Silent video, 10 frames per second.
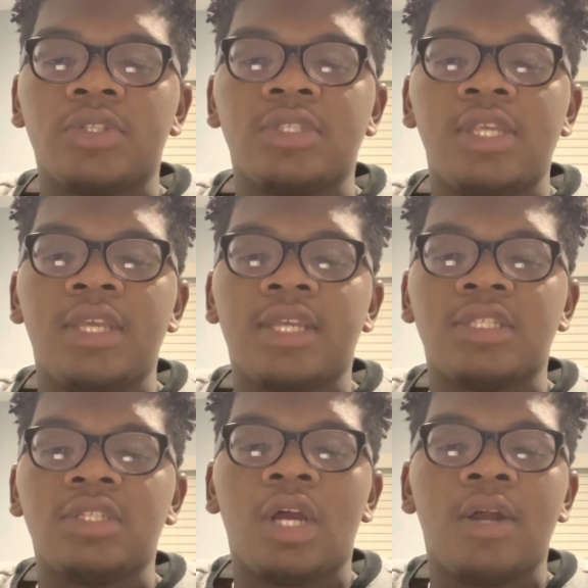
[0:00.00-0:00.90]
seeing as
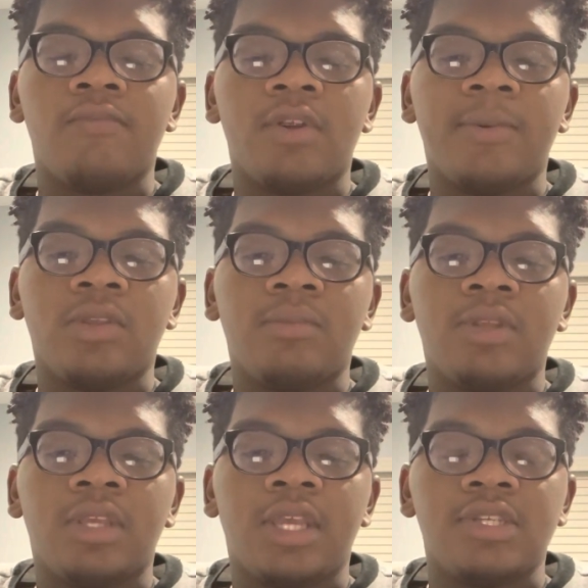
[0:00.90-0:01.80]
nonverbal
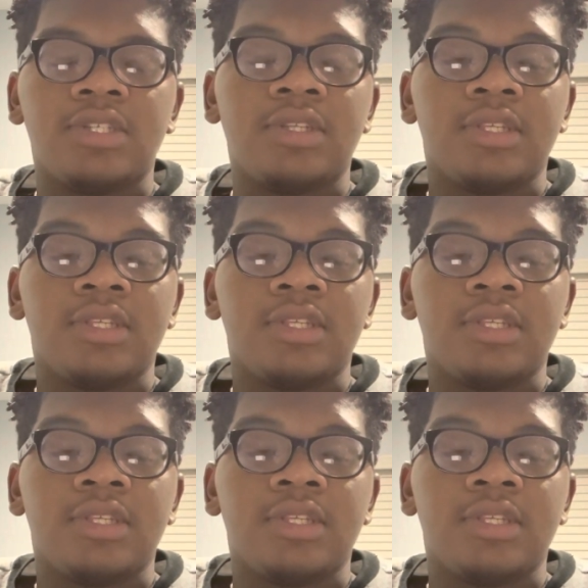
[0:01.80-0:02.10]
communication